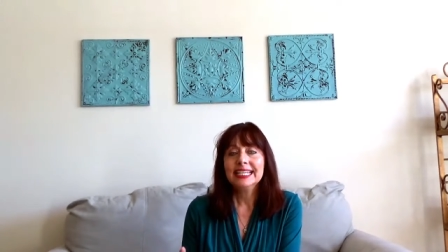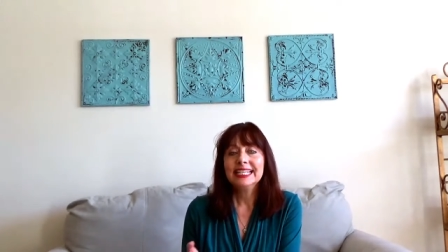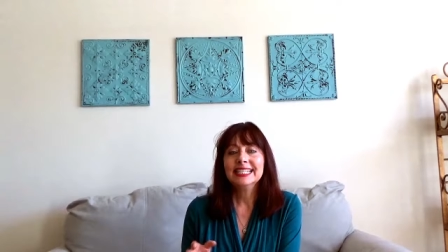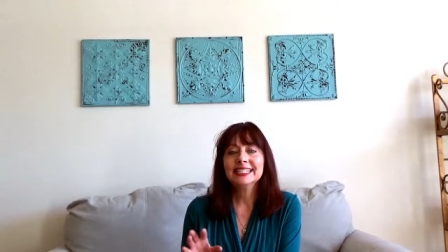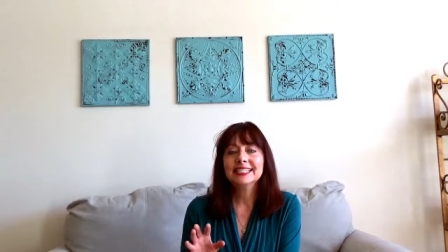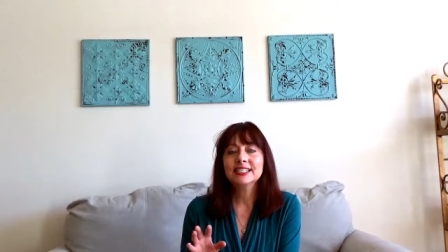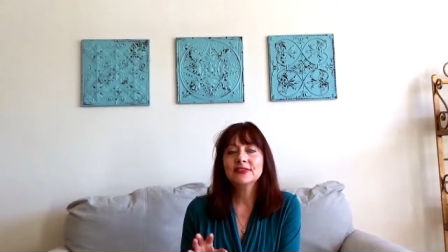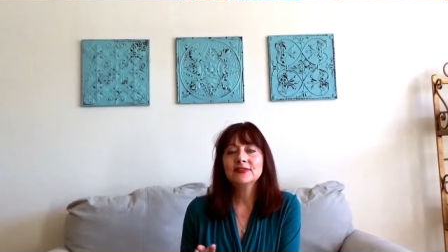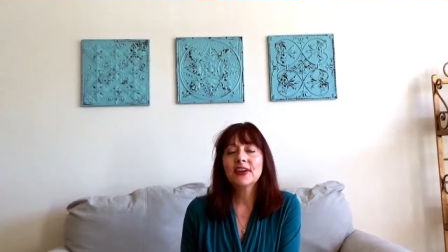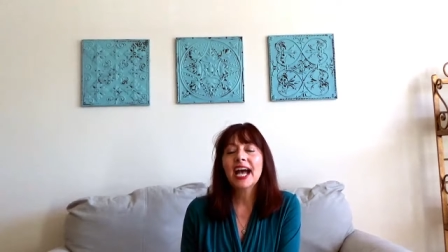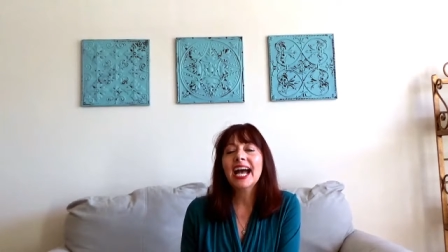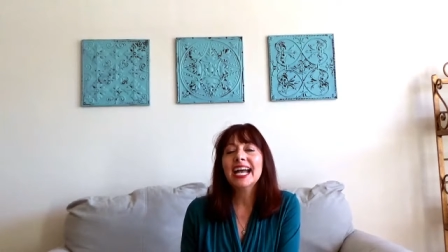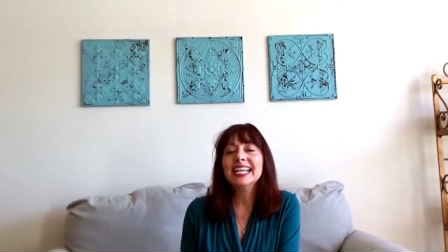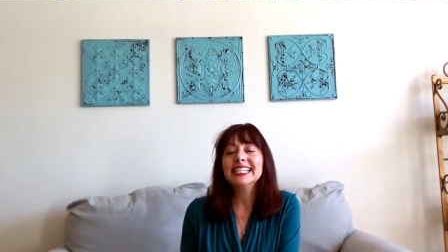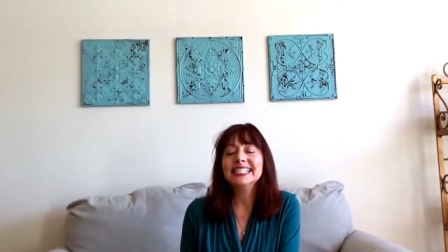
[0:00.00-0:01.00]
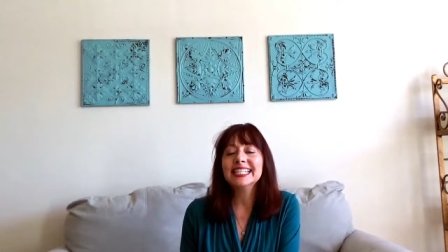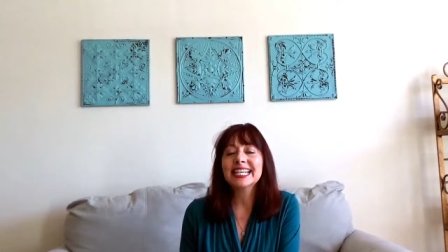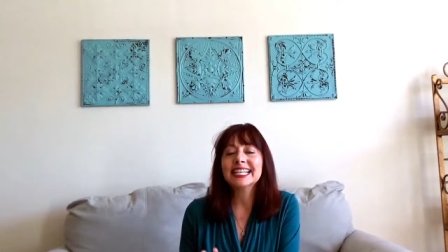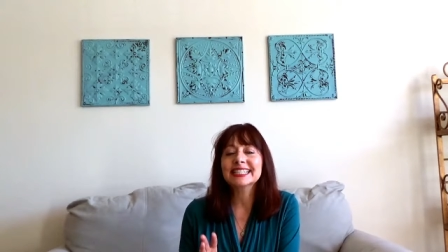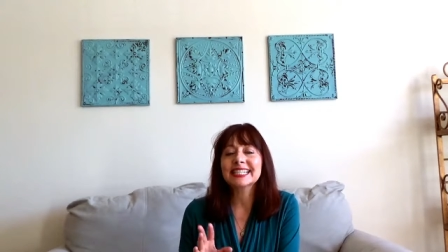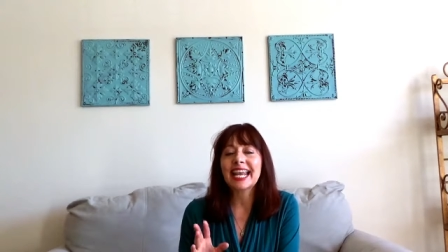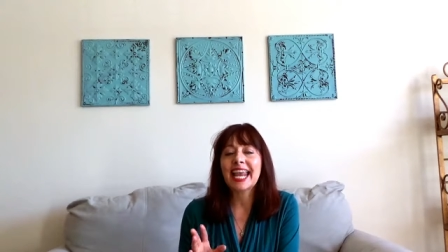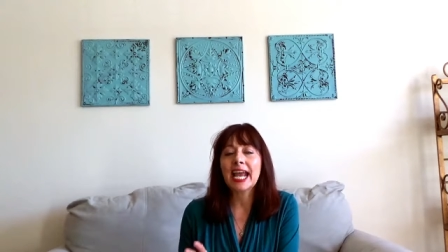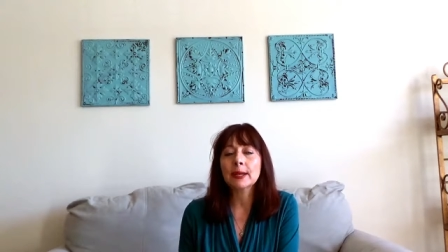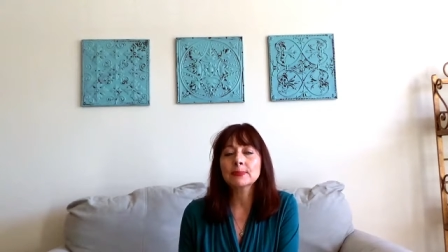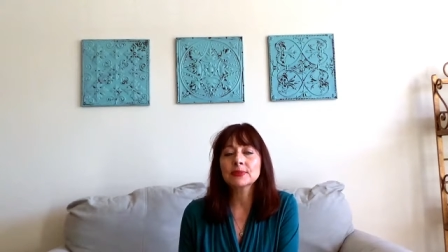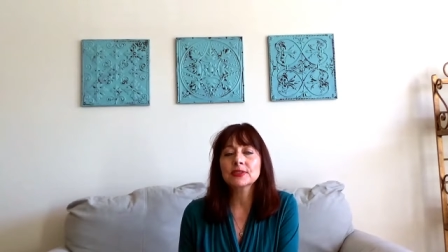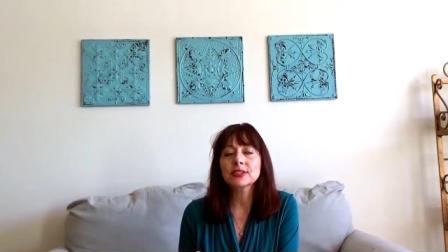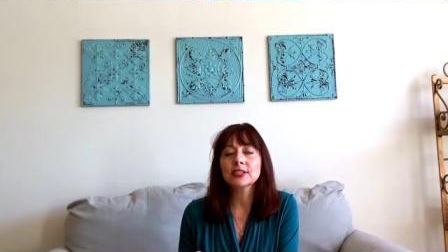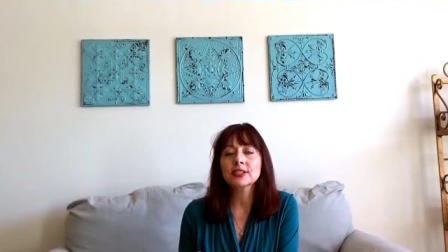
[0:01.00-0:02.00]
is defined as
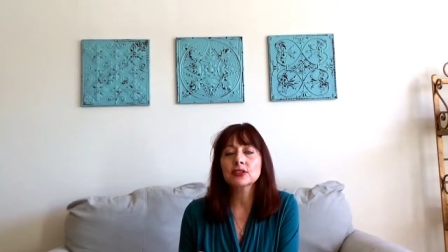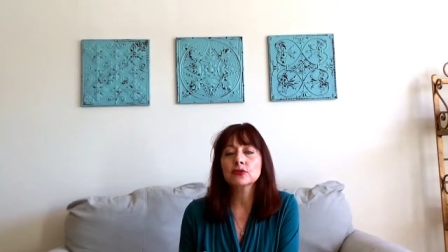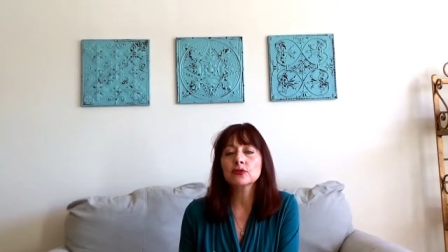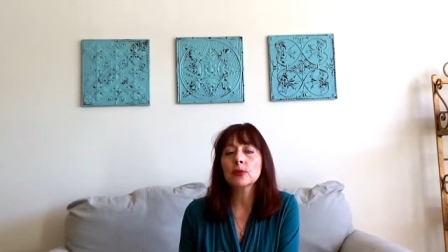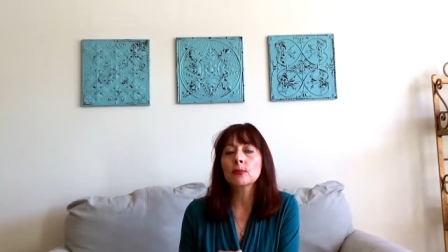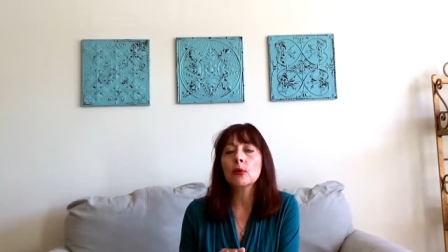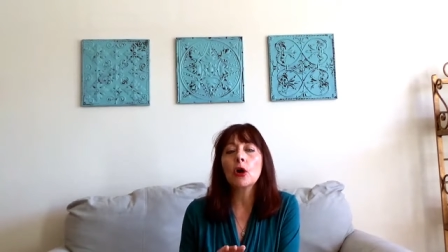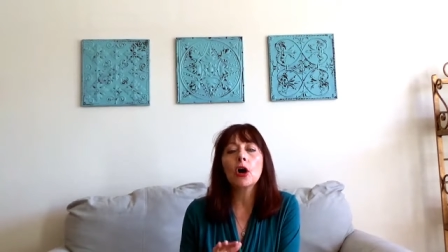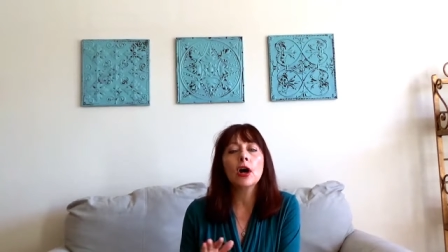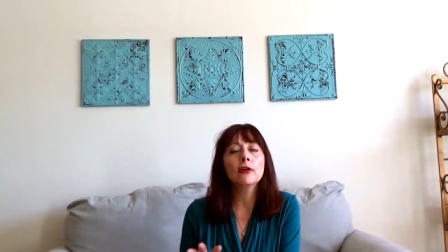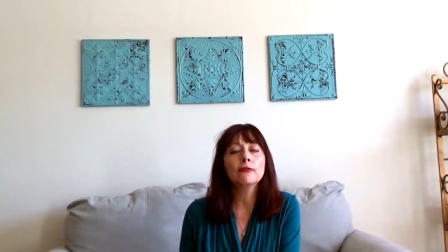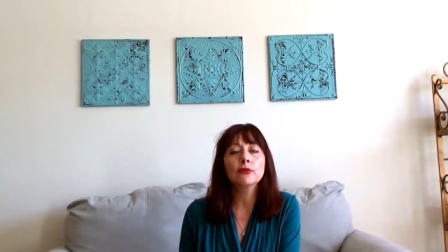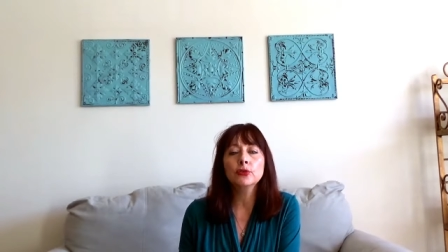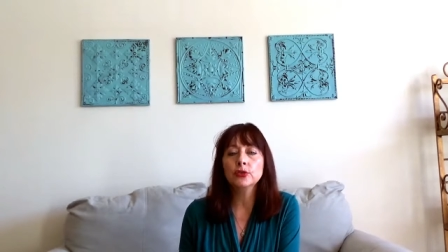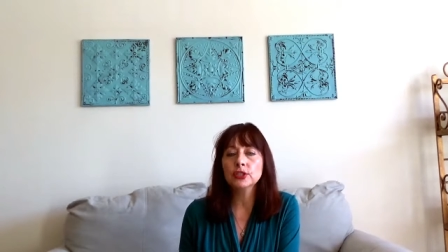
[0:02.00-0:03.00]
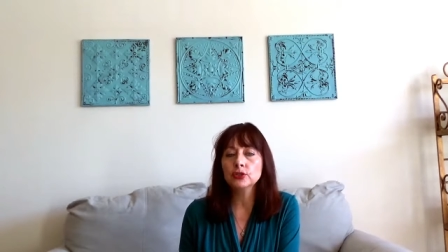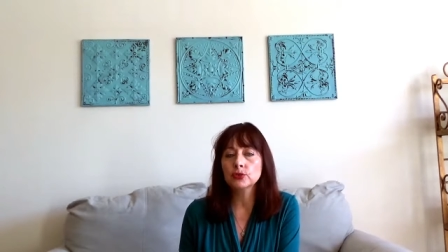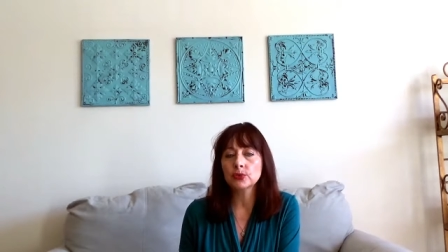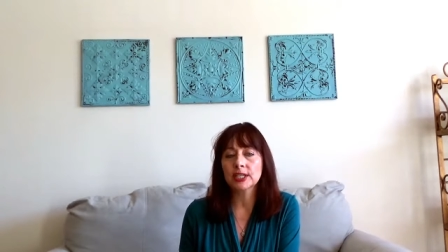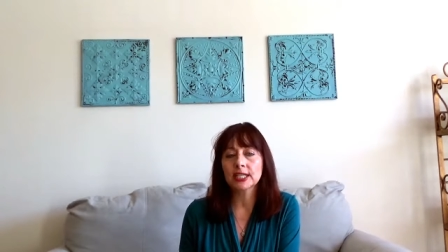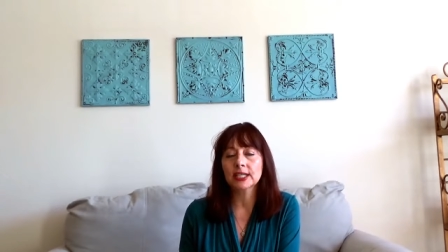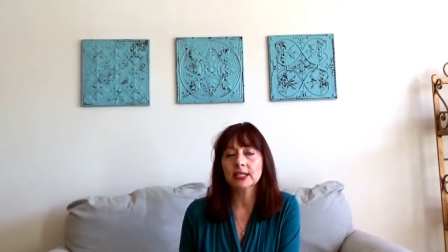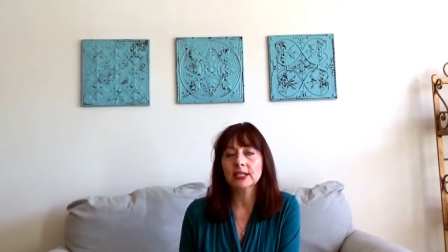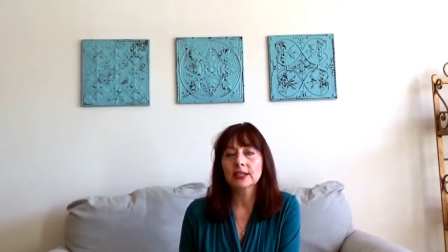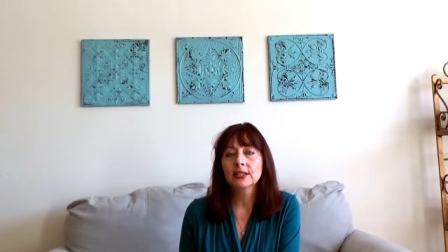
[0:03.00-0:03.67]
abstinence from all food and drink